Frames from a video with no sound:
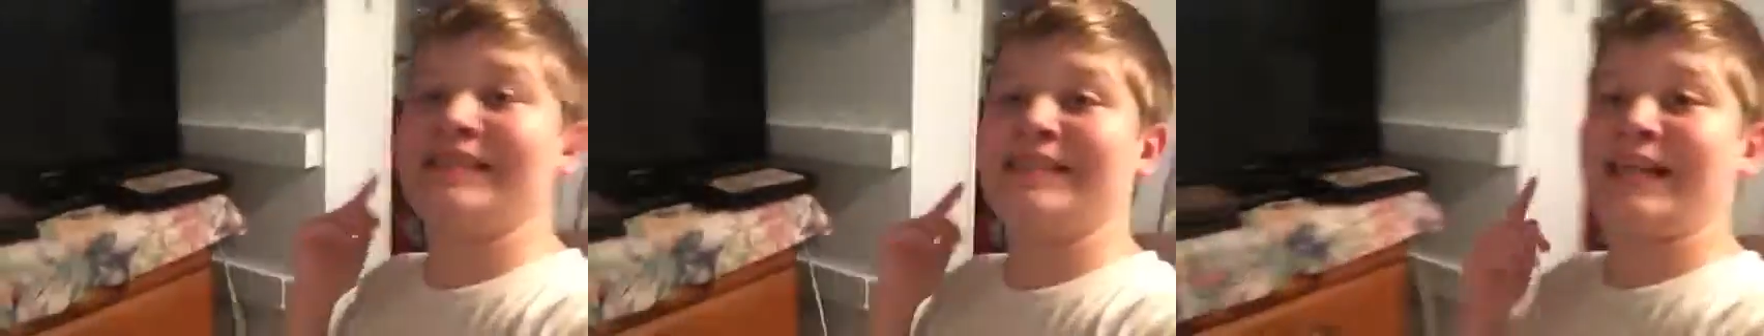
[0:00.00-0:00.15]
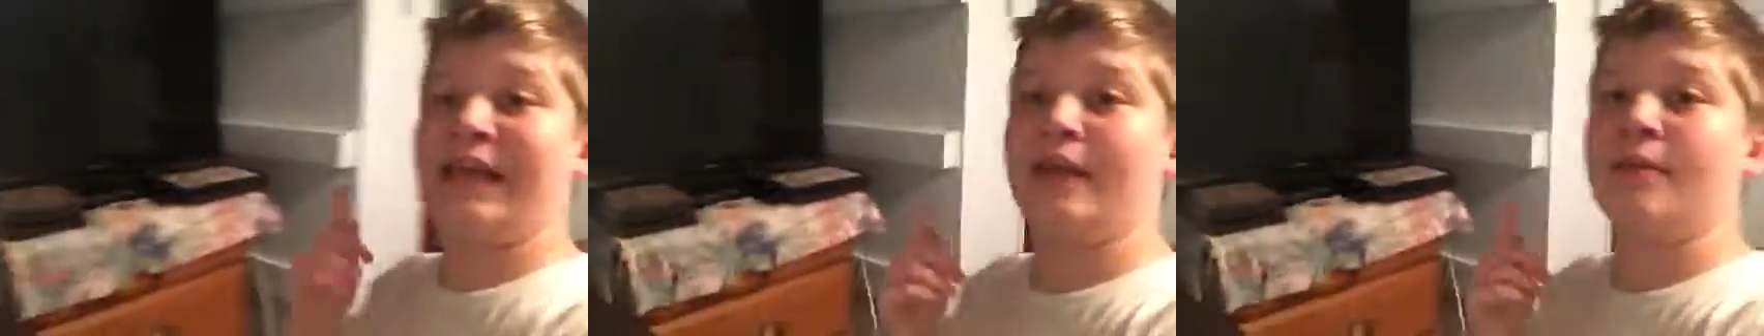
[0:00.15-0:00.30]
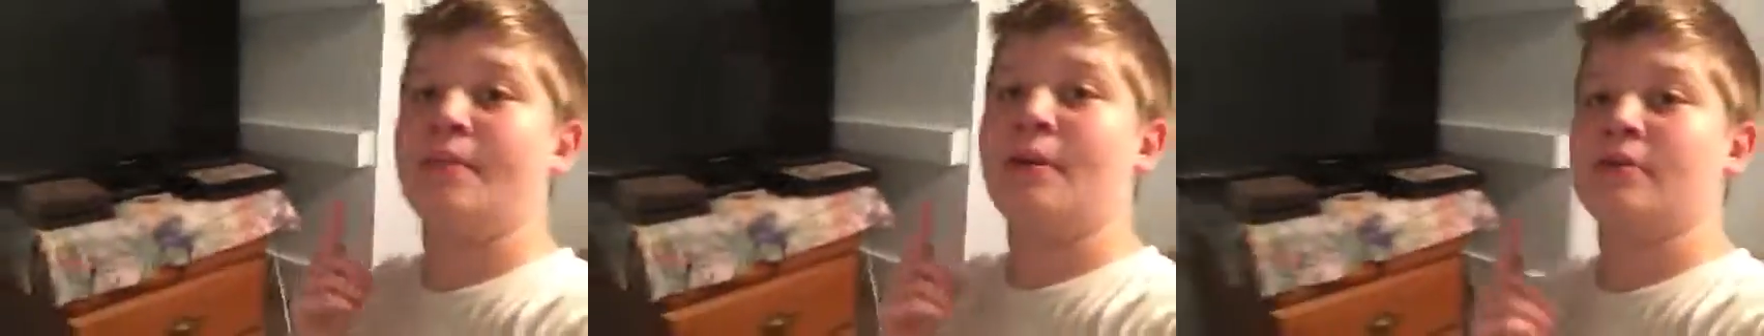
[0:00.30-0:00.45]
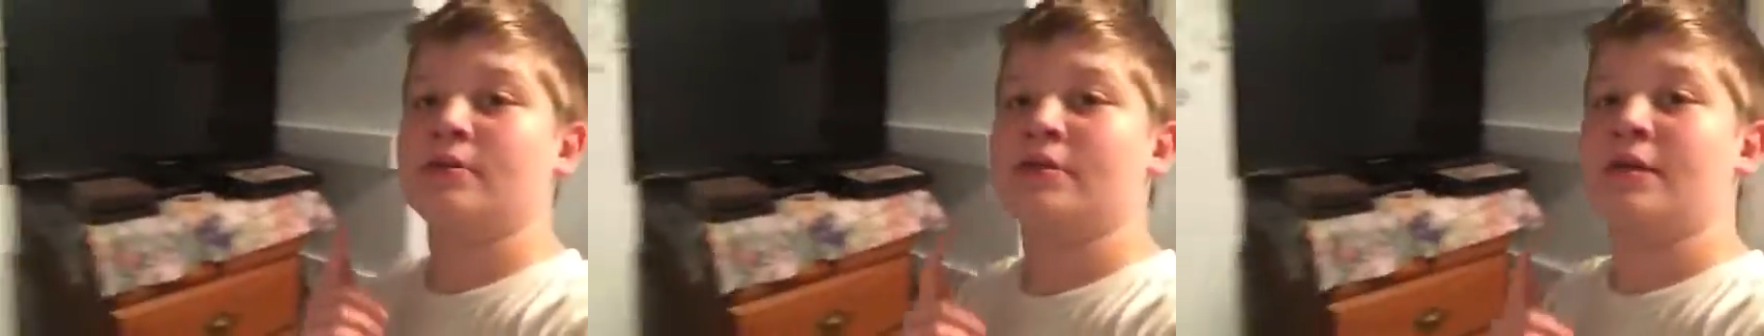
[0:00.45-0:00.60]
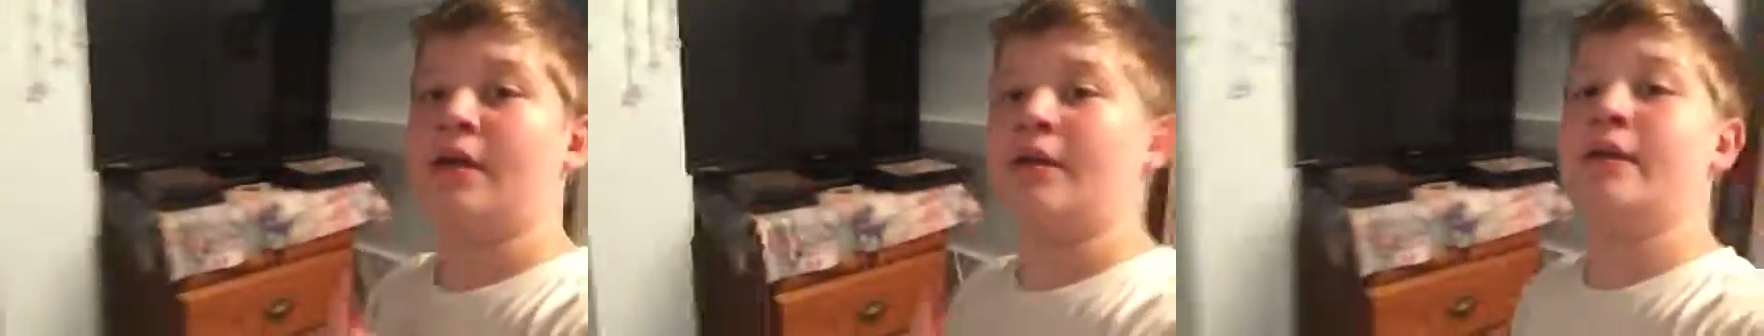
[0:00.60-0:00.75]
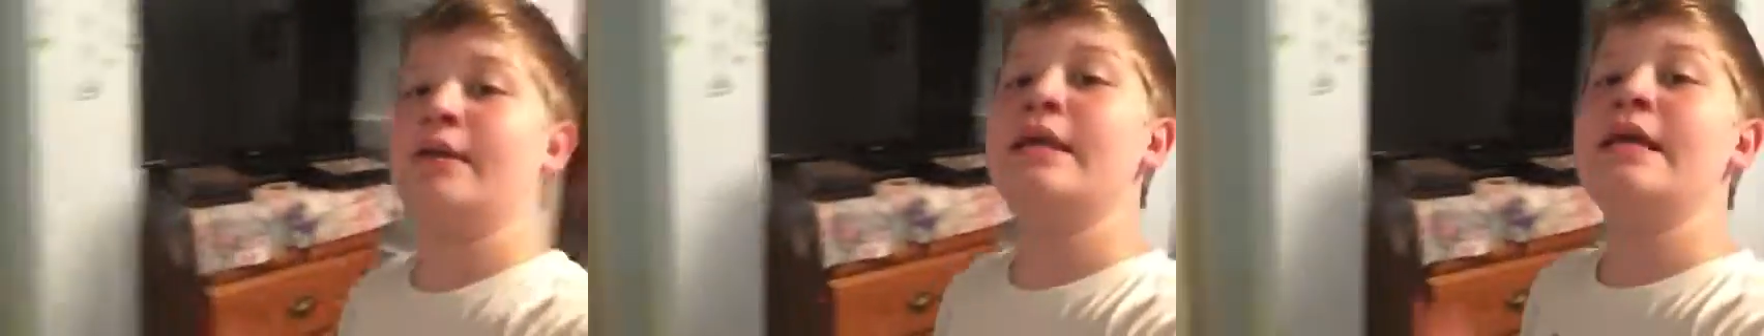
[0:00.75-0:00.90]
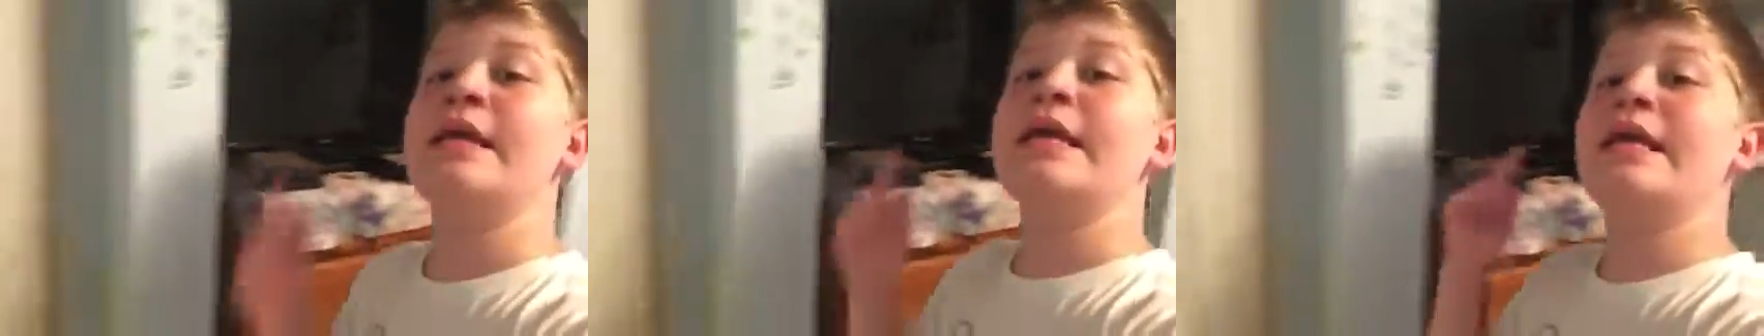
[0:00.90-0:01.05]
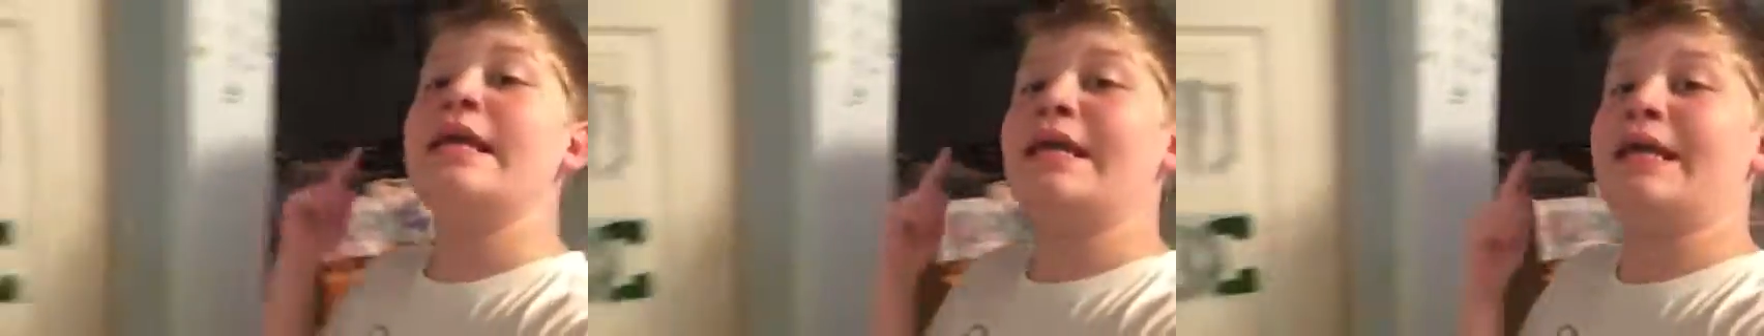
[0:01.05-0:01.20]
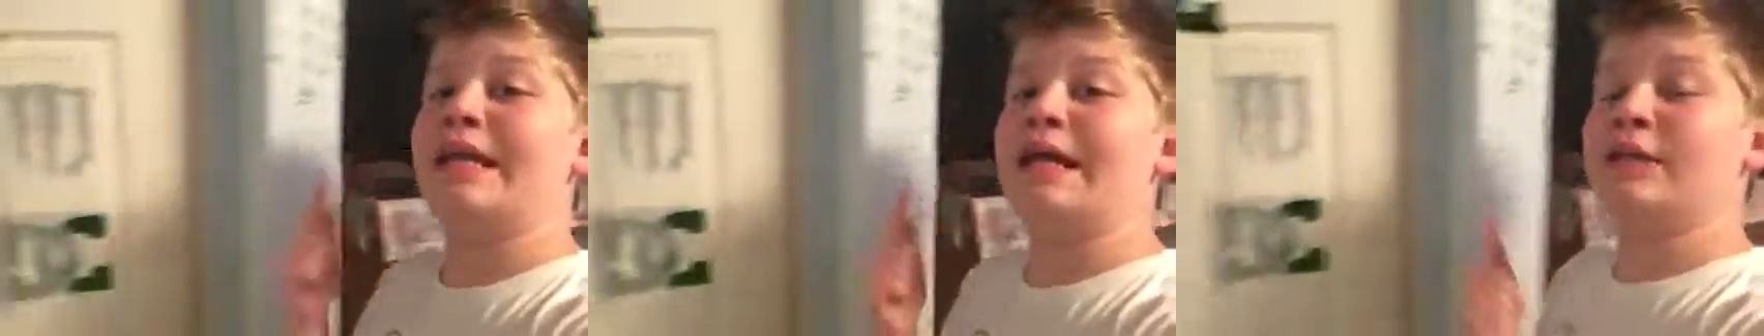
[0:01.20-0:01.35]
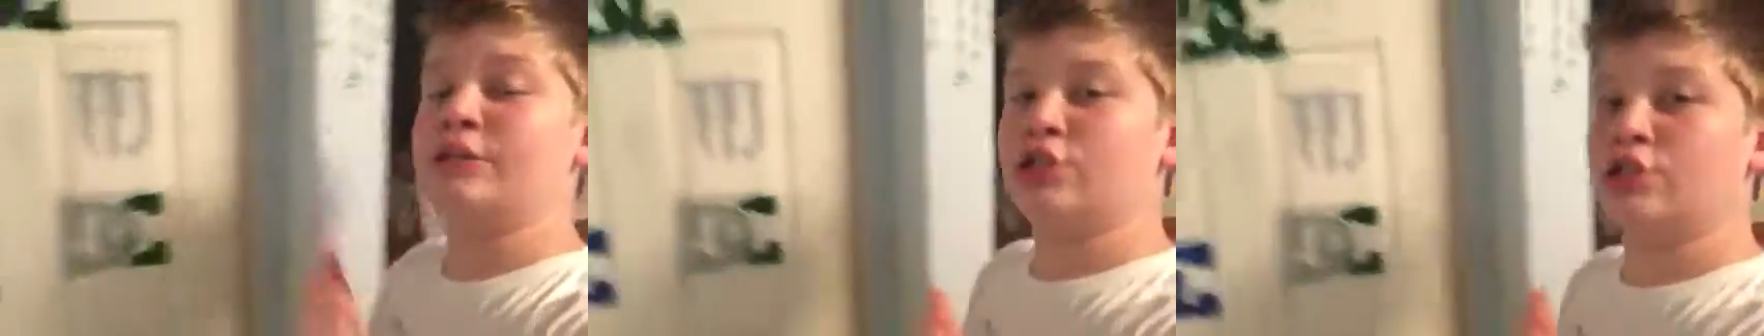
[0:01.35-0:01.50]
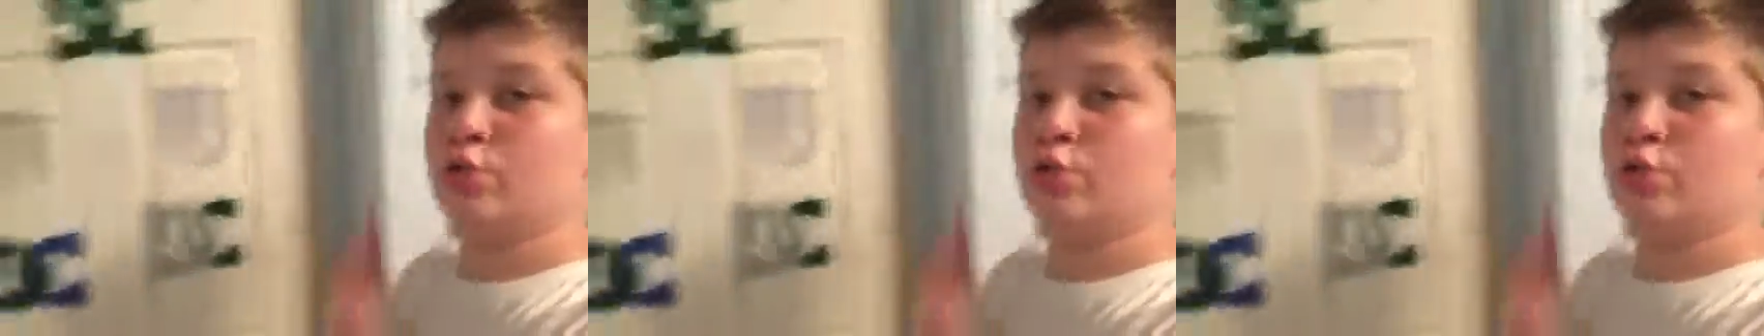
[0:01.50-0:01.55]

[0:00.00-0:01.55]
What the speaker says: excited about something, and I